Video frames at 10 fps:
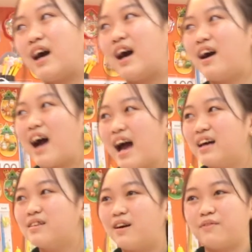
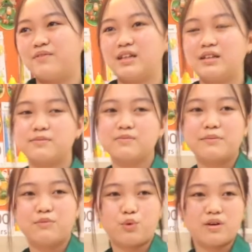I love the
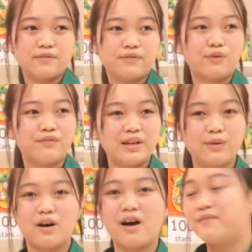wonderful
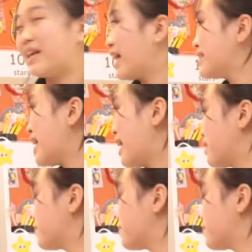view of Nha.